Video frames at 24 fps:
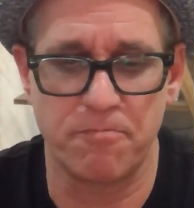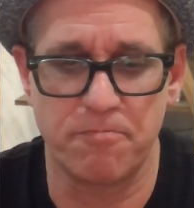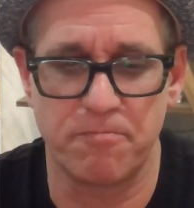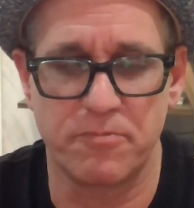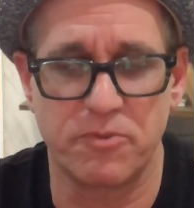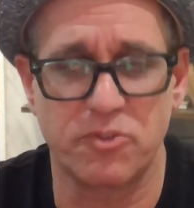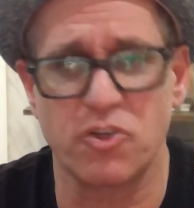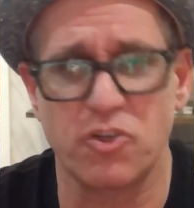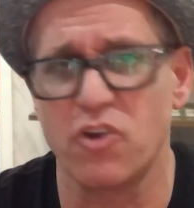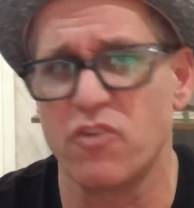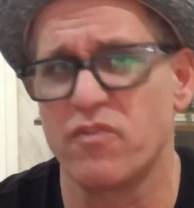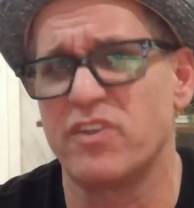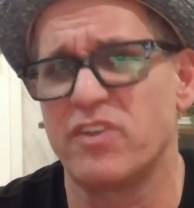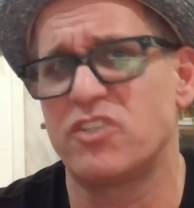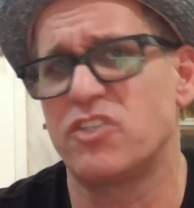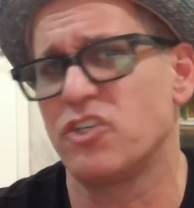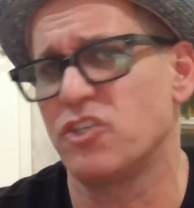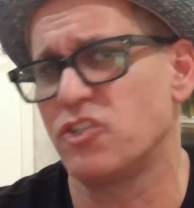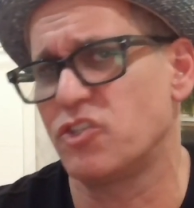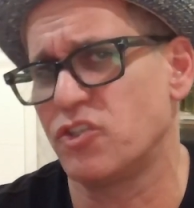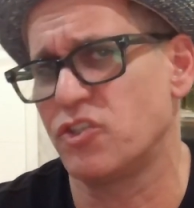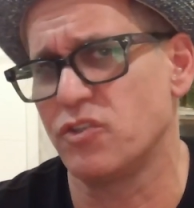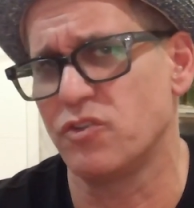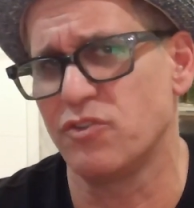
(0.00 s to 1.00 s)
service
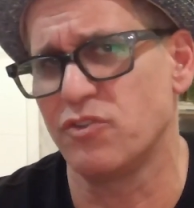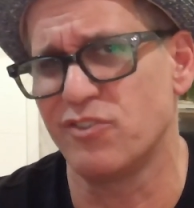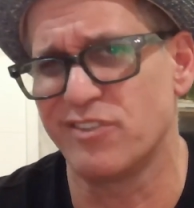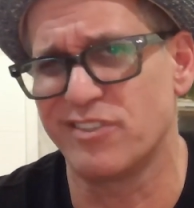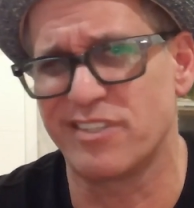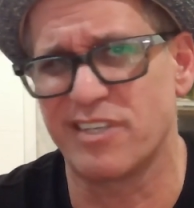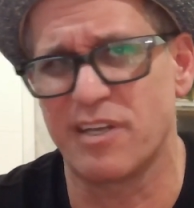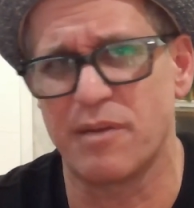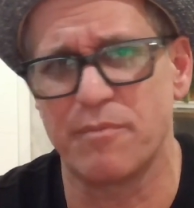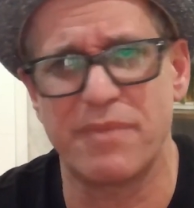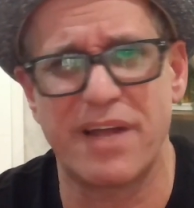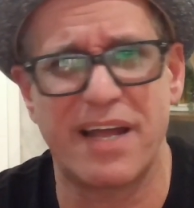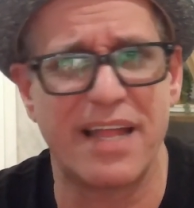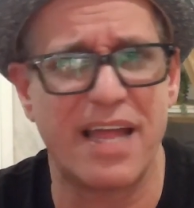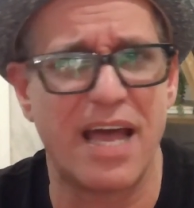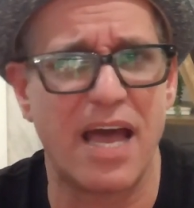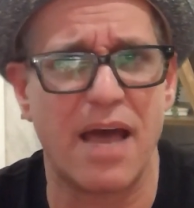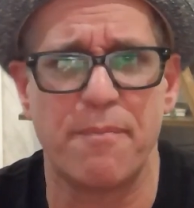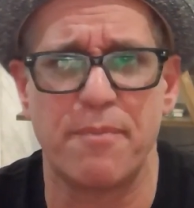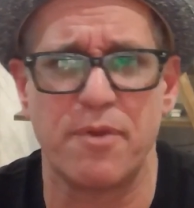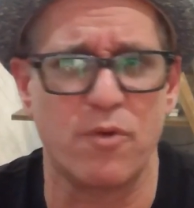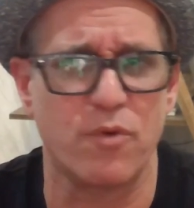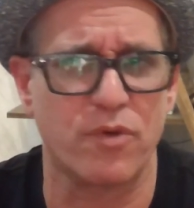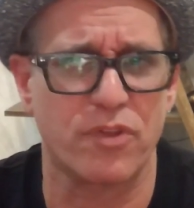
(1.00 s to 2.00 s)
issues. I'm not
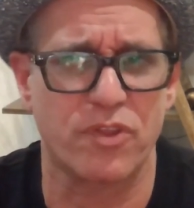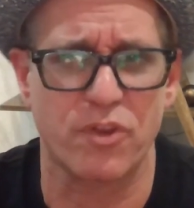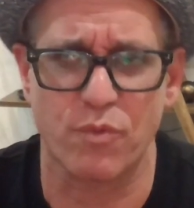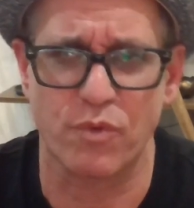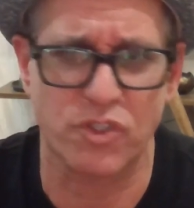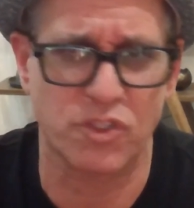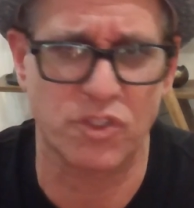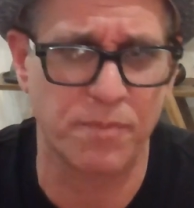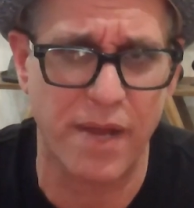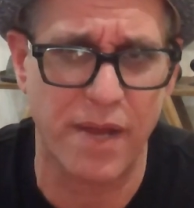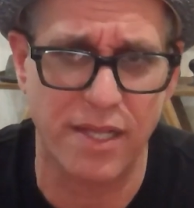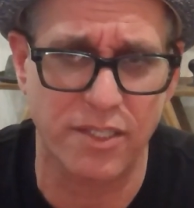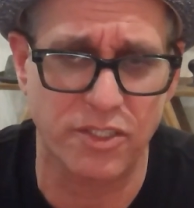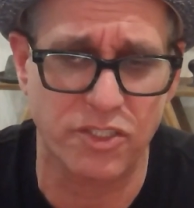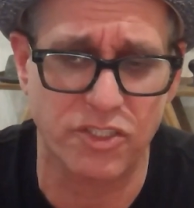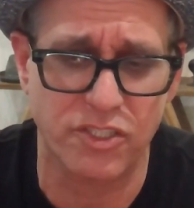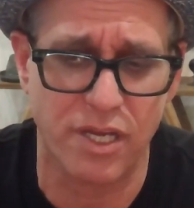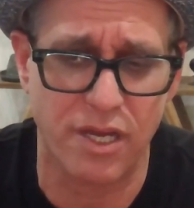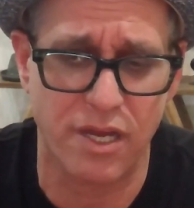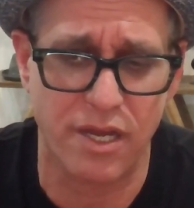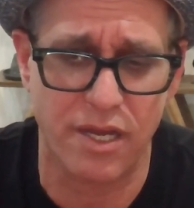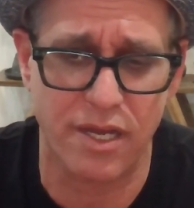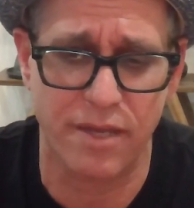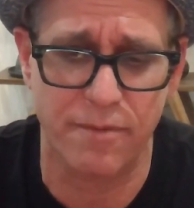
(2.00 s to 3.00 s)
happy with the response
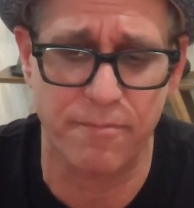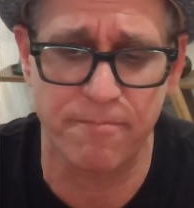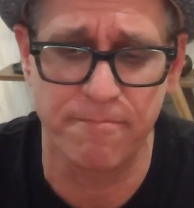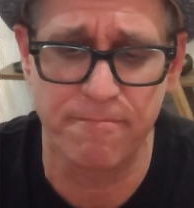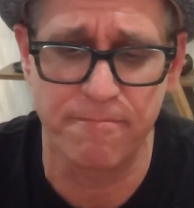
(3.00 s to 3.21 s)
time.